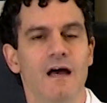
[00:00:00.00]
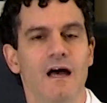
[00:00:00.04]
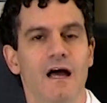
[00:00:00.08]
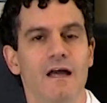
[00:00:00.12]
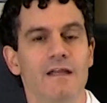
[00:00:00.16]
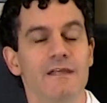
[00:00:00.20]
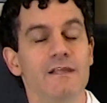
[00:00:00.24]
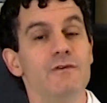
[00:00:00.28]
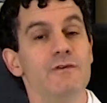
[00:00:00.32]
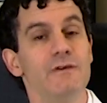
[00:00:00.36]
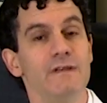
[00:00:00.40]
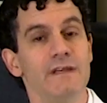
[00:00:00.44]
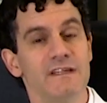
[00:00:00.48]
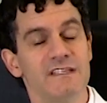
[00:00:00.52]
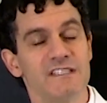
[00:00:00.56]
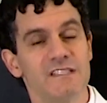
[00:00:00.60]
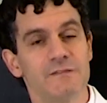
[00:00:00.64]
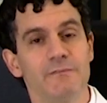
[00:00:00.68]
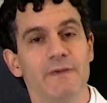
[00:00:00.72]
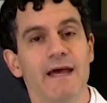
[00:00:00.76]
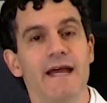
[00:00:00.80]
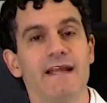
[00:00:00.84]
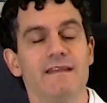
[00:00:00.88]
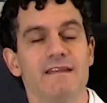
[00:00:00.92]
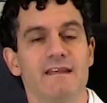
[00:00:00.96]
Uh, and you can
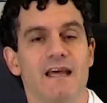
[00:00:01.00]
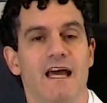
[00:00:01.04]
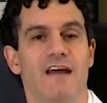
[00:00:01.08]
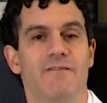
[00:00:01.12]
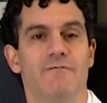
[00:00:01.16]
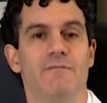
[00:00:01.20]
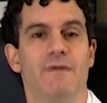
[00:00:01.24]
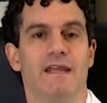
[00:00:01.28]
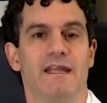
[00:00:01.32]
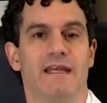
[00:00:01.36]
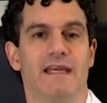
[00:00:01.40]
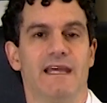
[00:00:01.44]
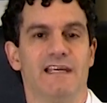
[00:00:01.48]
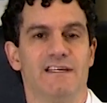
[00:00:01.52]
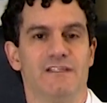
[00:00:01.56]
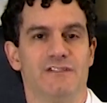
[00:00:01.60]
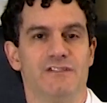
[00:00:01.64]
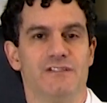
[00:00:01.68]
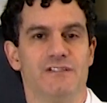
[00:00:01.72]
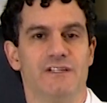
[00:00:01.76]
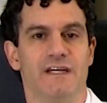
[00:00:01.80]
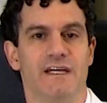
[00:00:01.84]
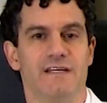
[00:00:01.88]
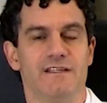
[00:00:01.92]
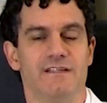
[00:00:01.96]
expect to have
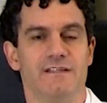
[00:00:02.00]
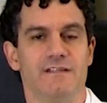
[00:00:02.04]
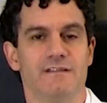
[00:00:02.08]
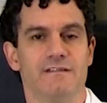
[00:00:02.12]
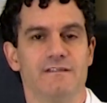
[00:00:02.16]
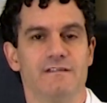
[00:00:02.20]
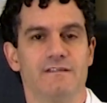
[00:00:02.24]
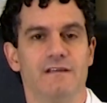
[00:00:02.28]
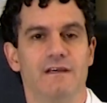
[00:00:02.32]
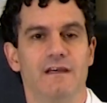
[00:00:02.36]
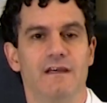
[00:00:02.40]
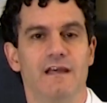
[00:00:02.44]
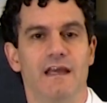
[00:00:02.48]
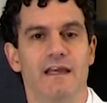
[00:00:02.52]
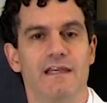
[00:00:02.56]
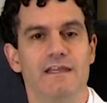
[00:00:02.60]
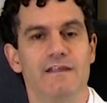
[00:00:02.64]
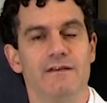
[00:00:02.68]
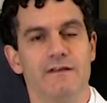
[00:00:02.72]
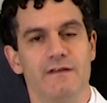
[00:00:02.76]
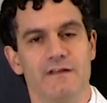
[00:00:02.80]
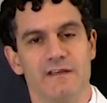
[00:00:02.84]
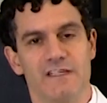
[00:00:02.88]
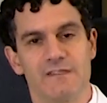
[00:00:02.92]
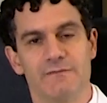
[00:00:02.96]
medication changes, and
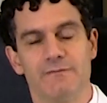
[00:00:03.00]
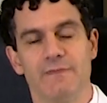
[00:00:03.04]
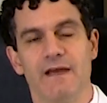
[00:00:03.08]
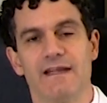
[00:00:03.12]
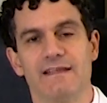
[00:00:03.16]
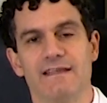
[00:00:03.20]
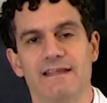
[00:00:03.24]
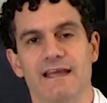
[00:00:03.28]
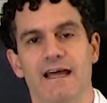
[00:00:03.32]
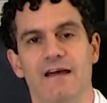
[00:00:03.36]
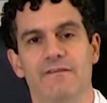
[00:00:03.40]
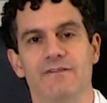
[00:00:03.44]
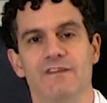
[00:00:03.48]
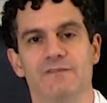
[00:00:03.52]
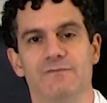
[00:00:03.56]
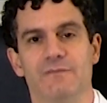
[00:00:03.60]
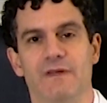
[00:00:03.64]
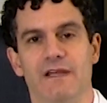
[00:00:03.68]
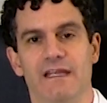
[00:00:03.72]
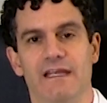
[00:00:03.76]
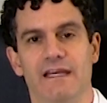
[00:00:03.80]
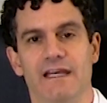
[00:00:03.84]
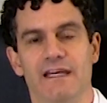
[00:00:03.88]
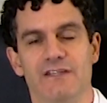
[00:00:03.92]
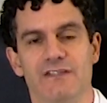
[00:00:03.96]
you can expect to have these
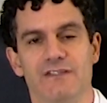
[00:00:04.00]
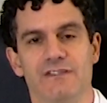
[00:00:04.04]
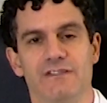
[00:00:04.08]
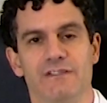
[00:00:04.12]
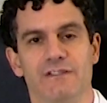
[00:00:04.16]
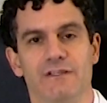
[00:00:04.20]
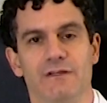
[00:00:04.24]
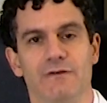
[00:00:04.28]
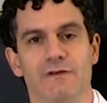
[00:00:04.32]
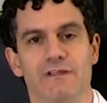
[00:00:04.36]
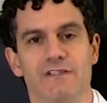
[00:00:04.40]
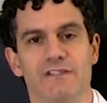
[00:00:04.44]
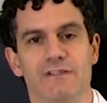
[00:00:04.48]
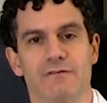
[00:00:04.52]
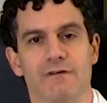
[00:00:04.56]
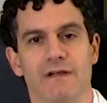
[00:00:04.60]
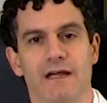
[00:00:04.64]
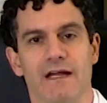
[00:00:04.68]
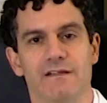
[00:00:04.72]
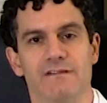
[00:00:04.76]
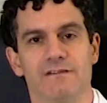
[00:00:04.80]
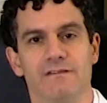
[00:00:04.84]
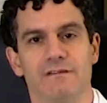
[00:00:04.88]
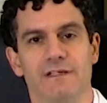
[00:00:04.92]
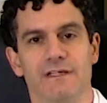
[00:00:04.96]
medications increase
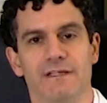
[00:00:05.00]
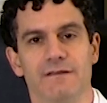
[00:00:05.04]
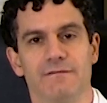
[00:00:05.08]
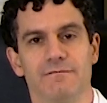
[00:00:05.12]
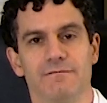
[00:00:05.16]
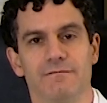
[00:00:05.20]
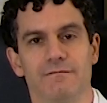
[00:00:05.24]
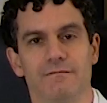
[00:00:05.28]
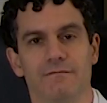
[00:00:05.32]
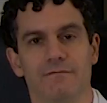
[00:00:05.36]
gradually.